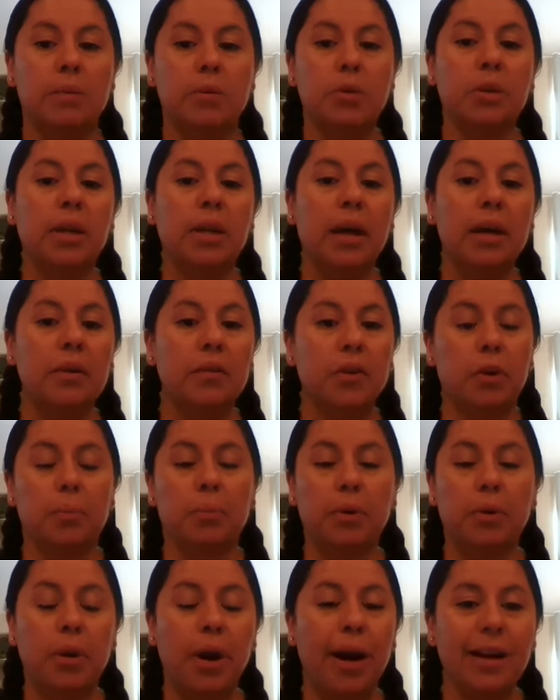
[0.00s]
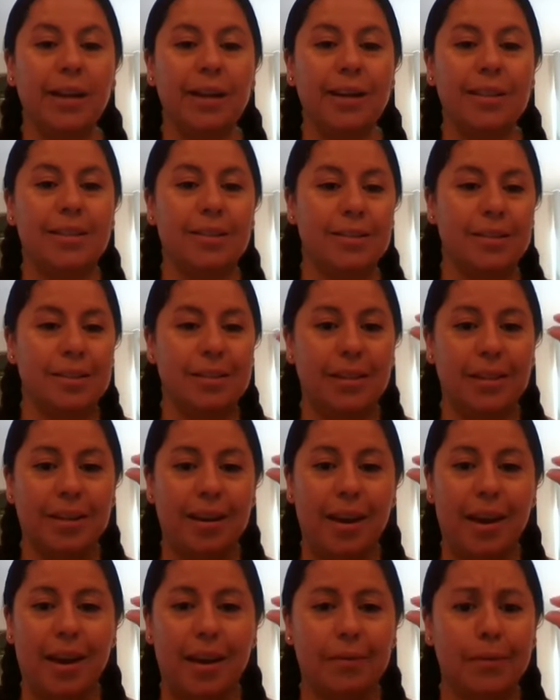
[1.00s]
a lot of your products are just going to
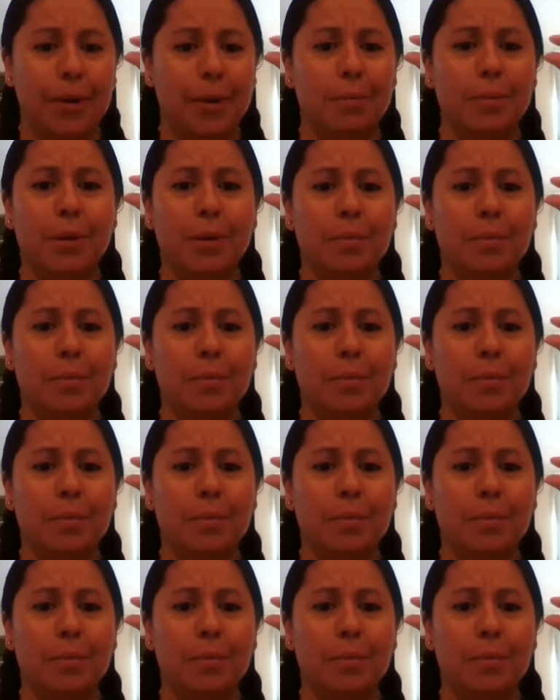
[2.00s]
have a